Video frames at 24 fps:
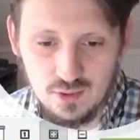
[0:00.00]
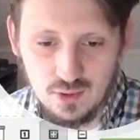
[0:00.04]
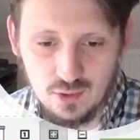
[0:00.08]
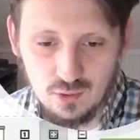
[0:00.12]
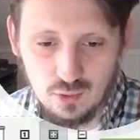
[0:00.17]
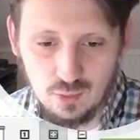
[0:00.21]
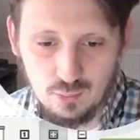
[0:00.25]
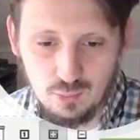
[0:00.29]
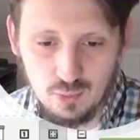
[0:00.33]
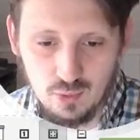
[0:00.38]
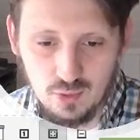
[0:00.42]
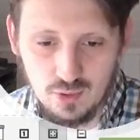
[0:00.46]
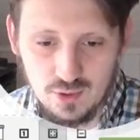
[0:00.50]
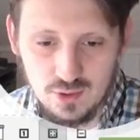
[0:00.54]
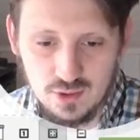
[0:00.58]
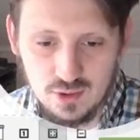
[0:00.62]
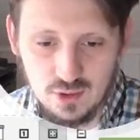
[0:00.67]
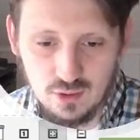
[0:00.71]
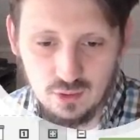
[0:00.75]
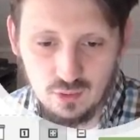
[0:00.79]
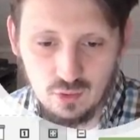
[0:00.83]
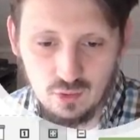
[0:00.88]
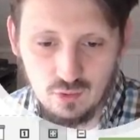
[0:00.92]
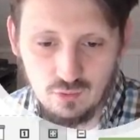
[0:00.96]

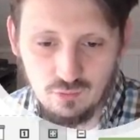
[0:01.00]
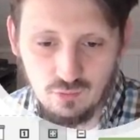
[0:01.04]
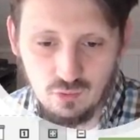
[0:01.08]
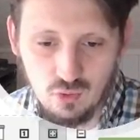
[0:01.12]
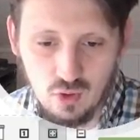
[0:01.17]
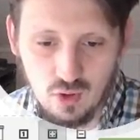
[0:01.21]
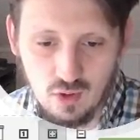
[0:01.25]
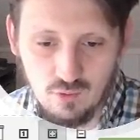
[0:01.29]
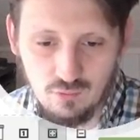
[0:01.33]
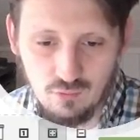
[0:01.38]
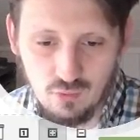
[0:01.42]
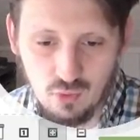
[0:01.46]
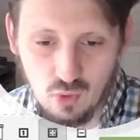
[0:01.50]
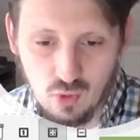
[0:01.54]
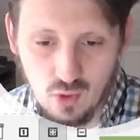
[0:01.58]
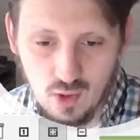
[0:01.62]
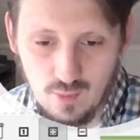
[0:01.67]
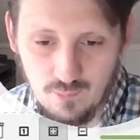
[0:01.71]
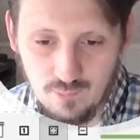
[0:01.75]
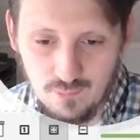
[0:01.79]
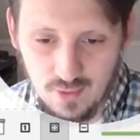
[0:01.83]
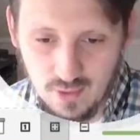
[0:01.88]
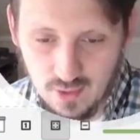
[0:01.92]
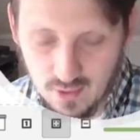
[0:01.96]

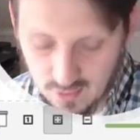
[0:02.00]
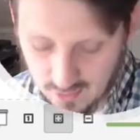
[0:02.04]
0.044